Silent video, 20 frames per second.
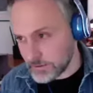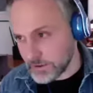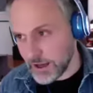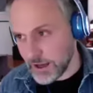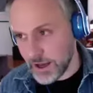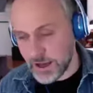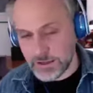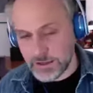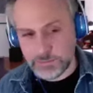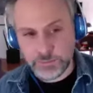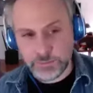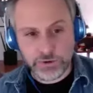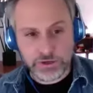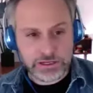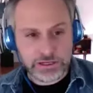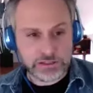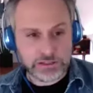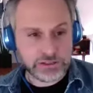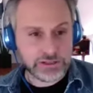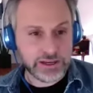God,
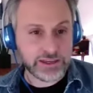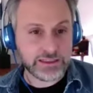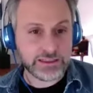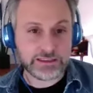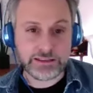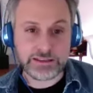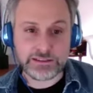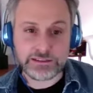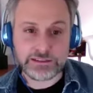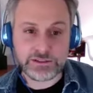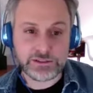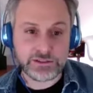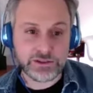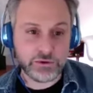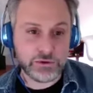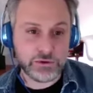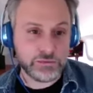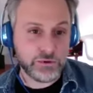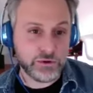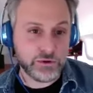preach. I think this is so
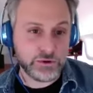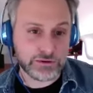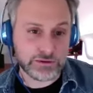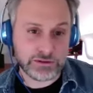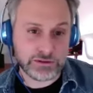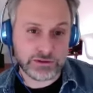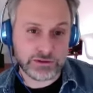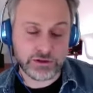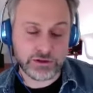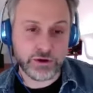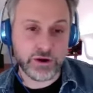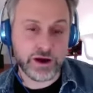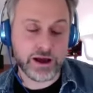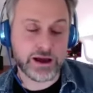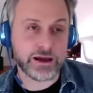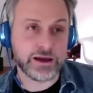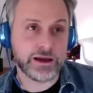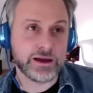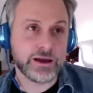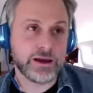important.
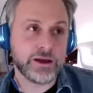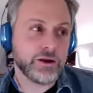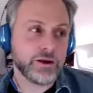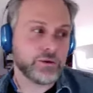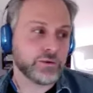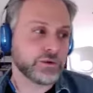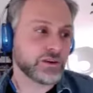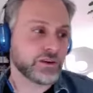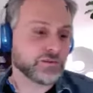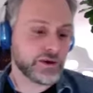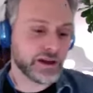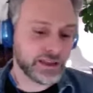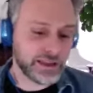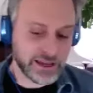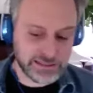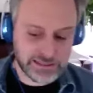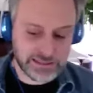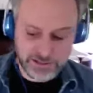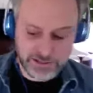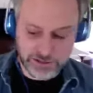One of my
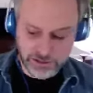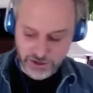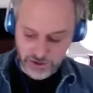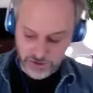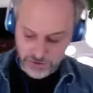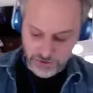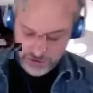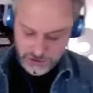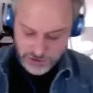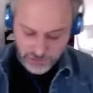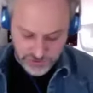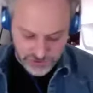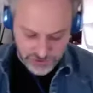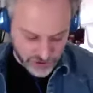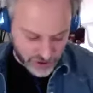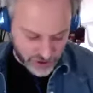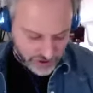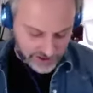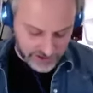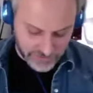guests on the show, she was
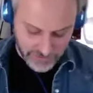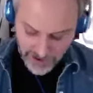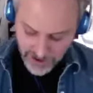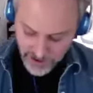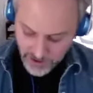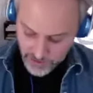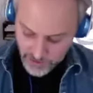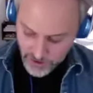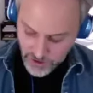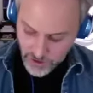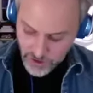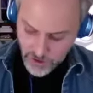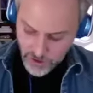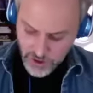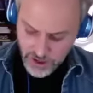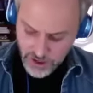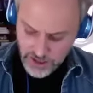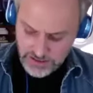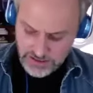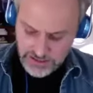talking about how
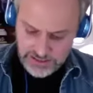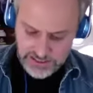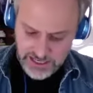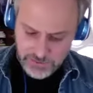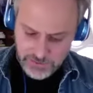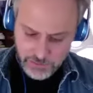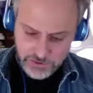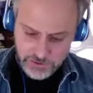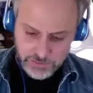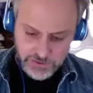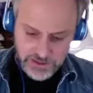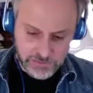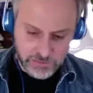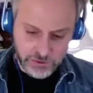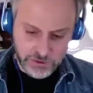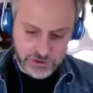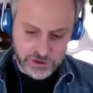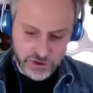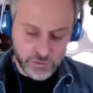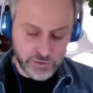disabled
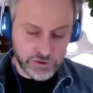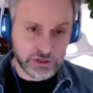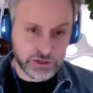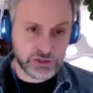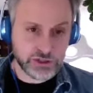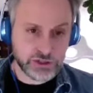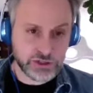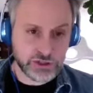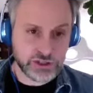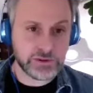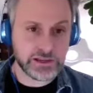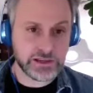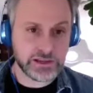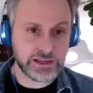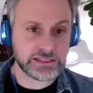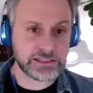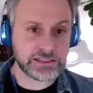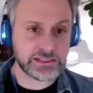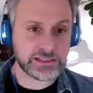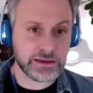people don't want to just play
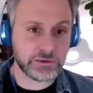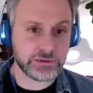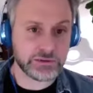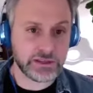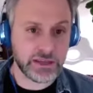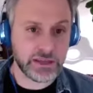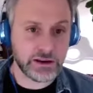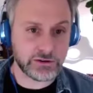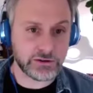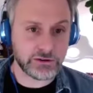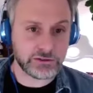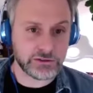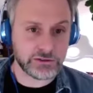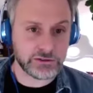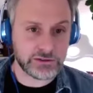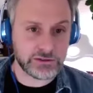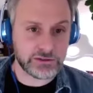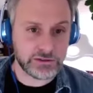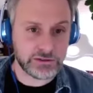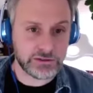disabled
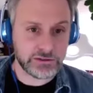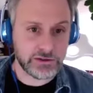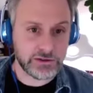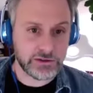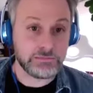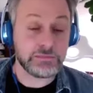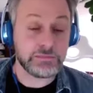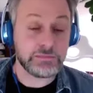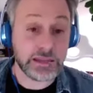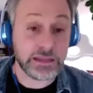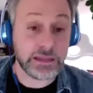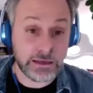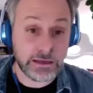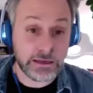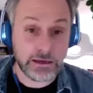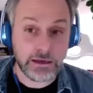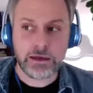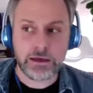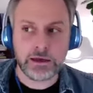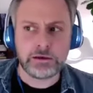characters,
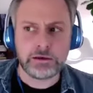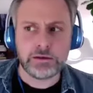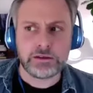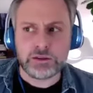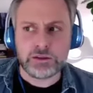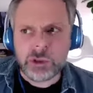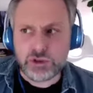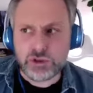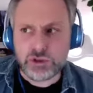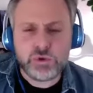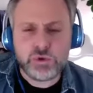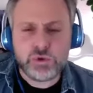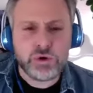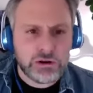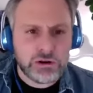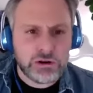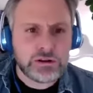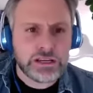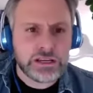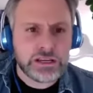meaning,
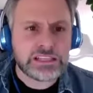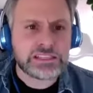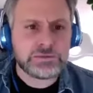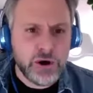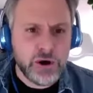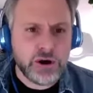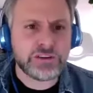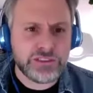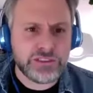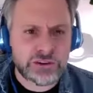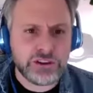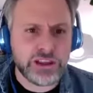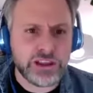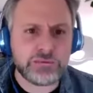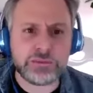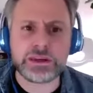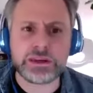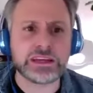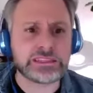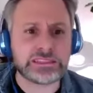sure, it's part of their
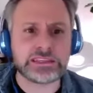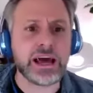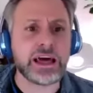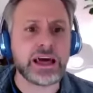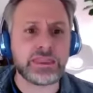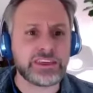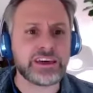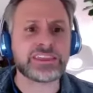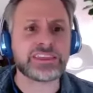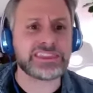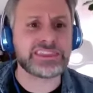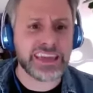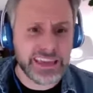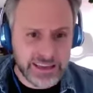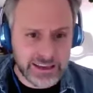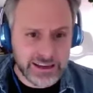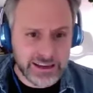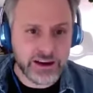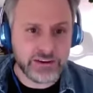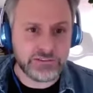life, but it's not the
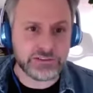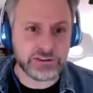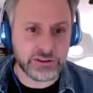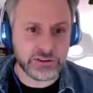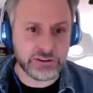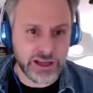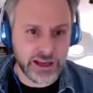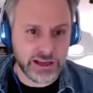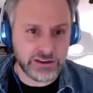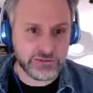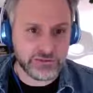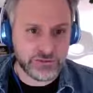thing of their life.